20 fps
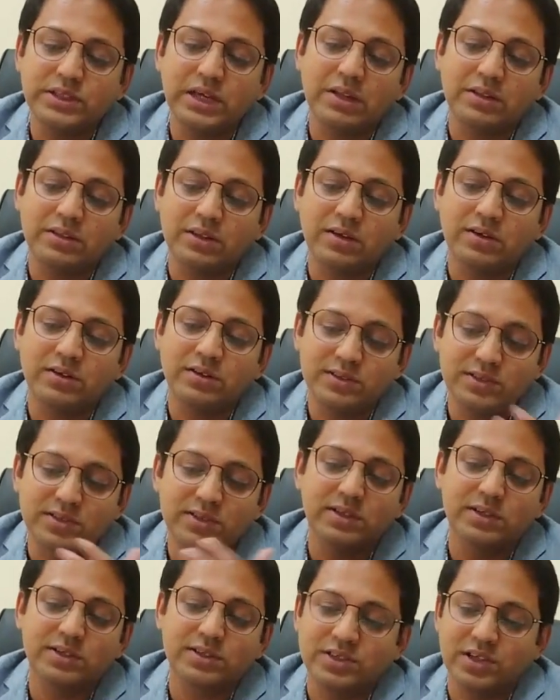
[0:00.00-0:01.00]
and the
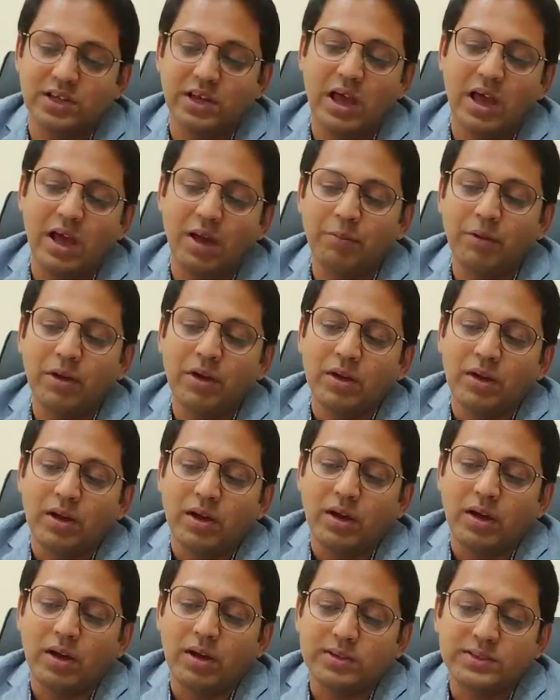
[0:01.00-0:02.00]
research lab,
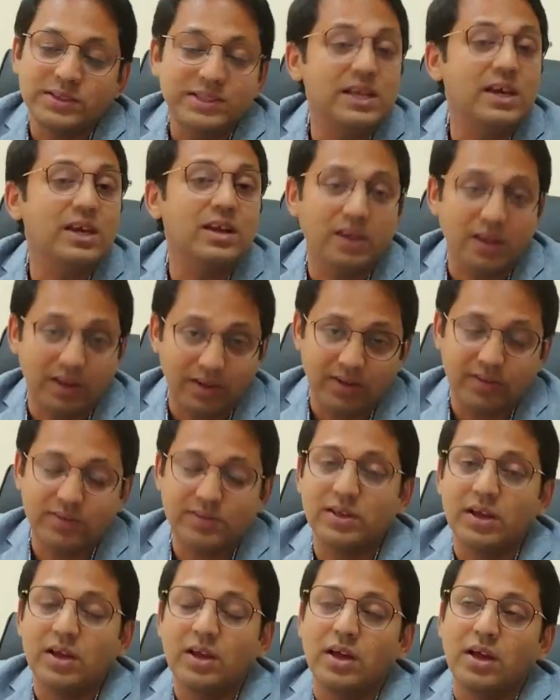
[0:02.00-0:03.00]

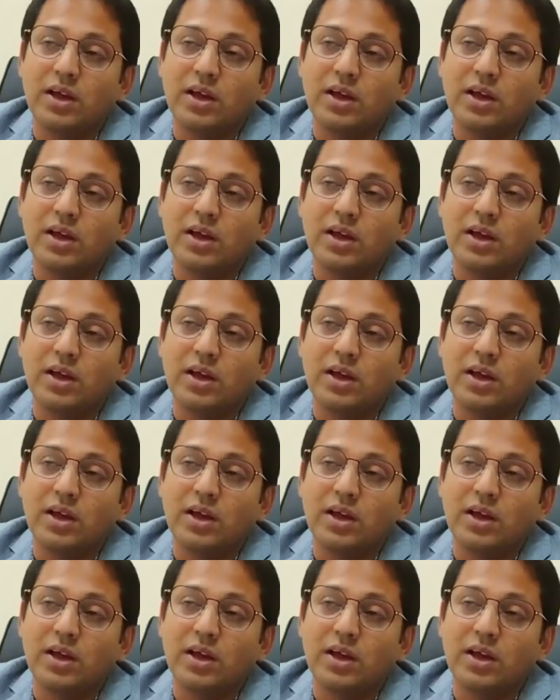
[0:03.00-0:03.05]
CNRS.